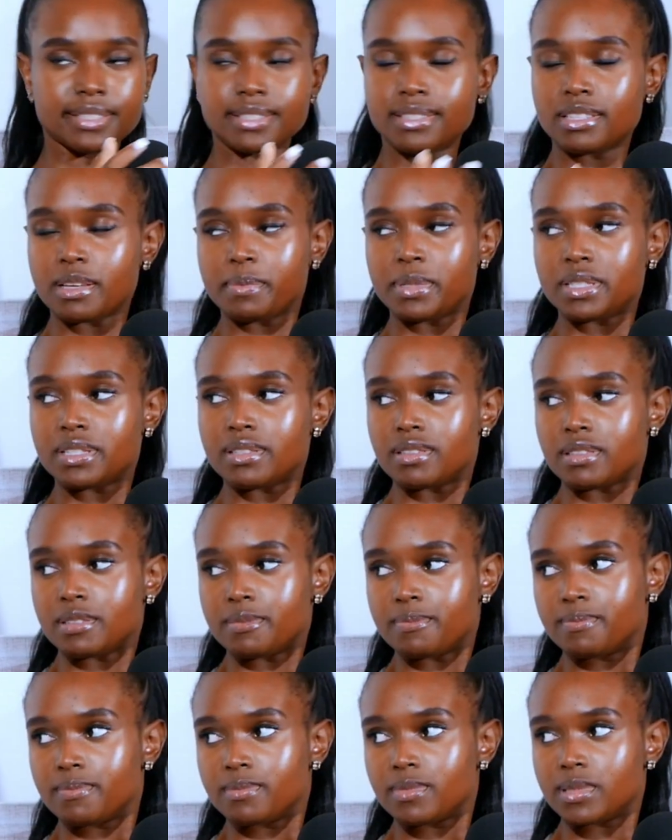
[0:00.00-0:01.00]

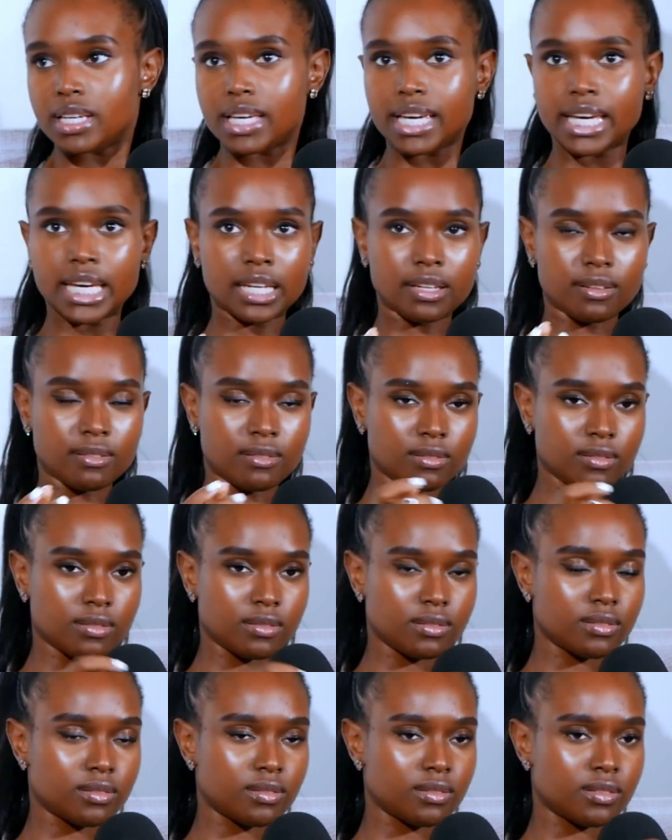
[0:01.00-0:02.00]
anti-Semitism mm-hmm.
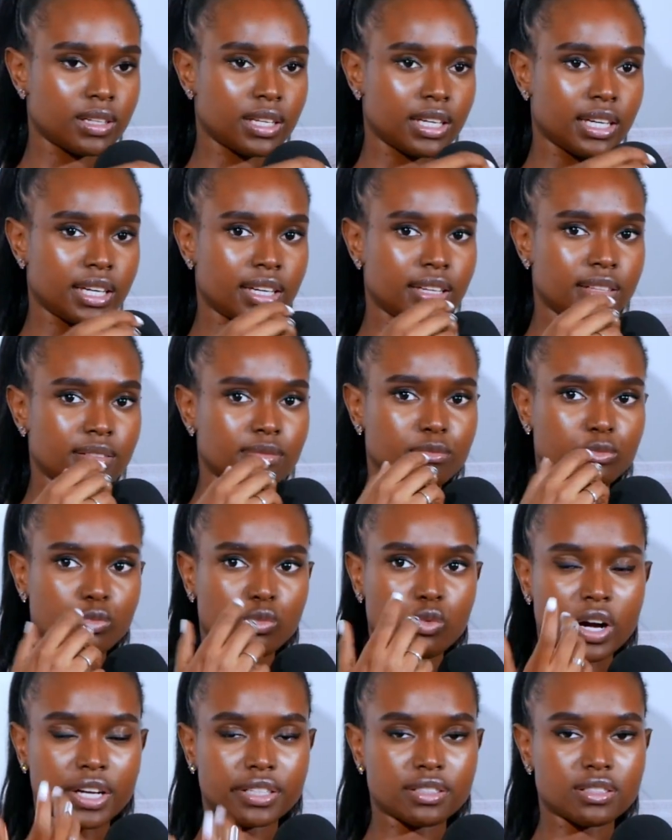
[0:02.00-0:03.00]
in
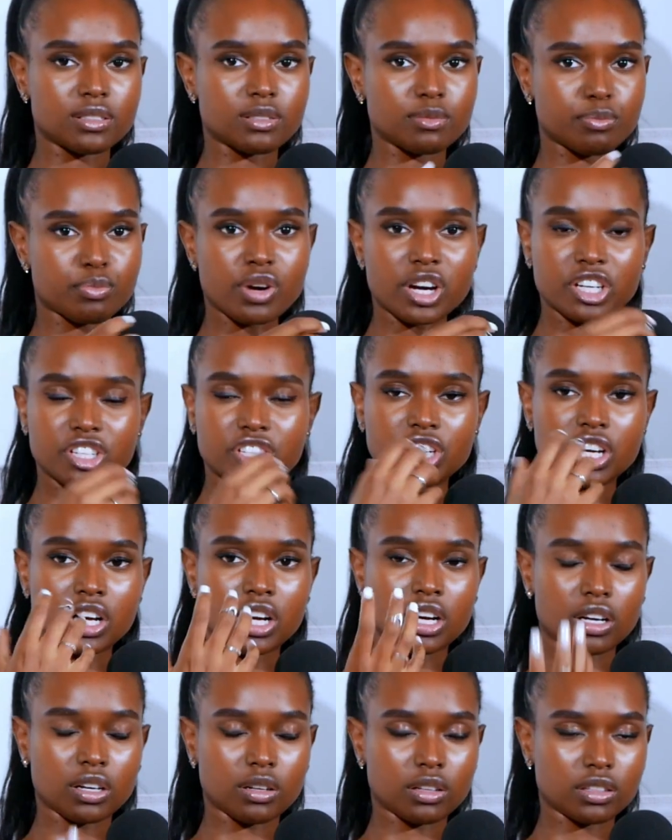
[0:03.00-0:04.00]
in what
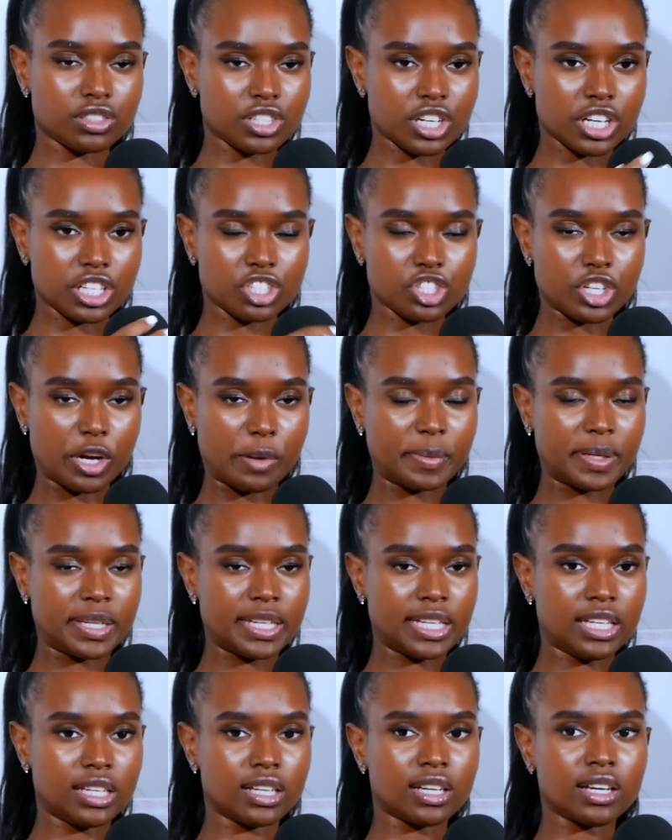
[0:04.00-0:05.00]
Prussia turned
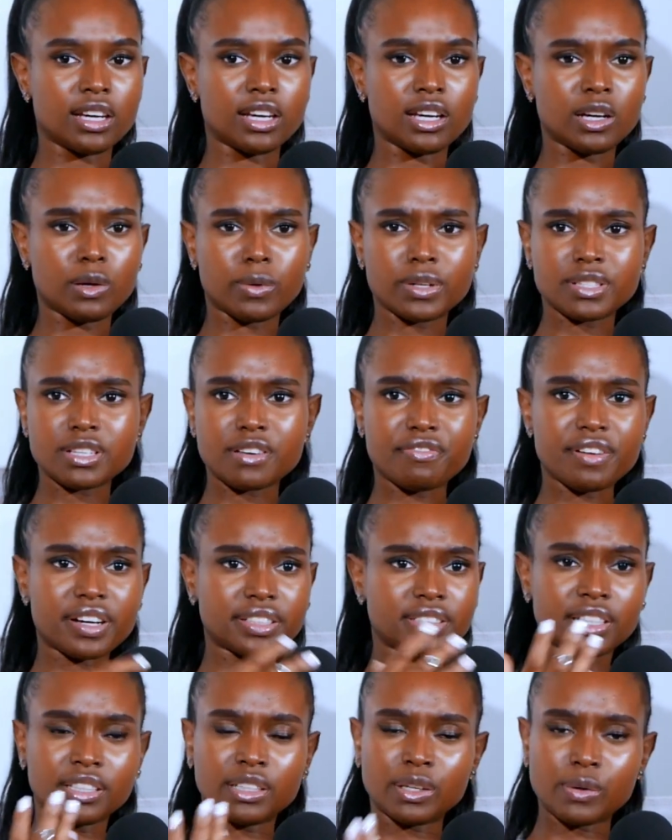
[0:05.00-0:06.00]
Germany was the
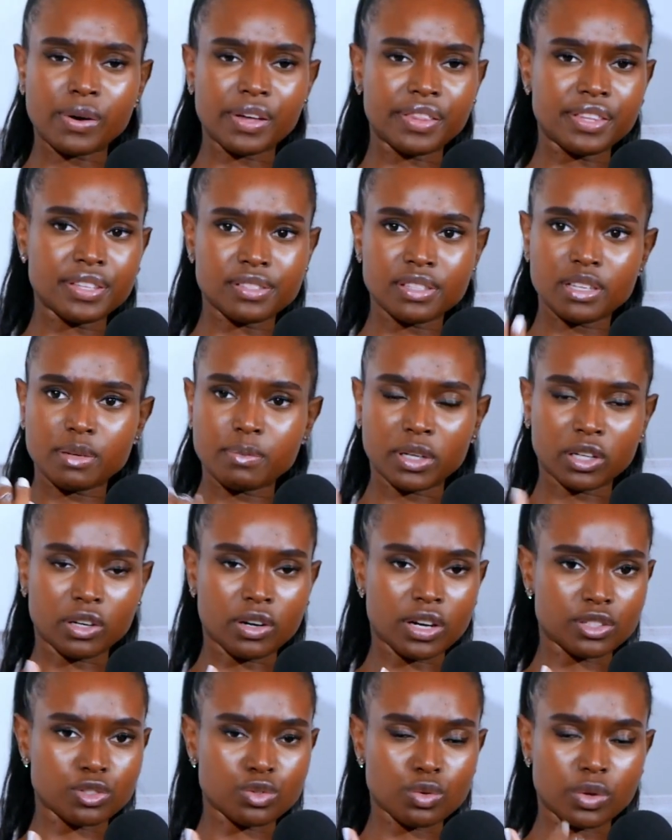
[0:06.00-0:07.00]
fact that there were these
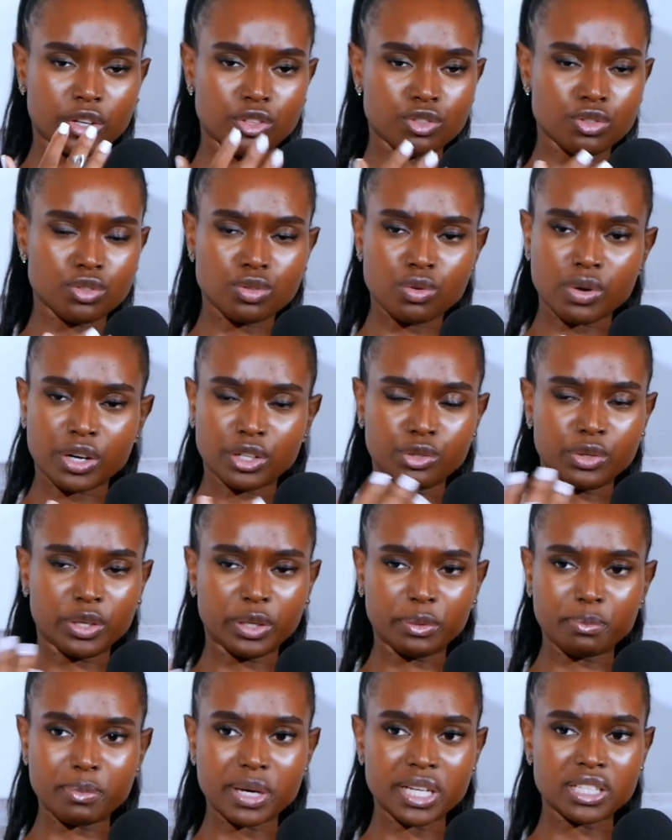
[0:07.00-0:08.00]
immigrants who are Jews who are
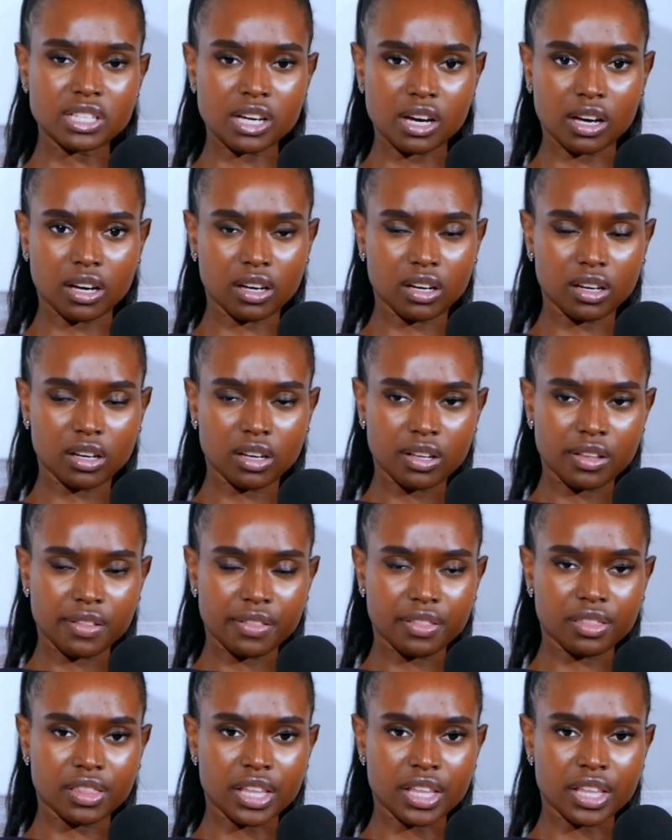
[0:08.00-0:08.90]
doing better yeah.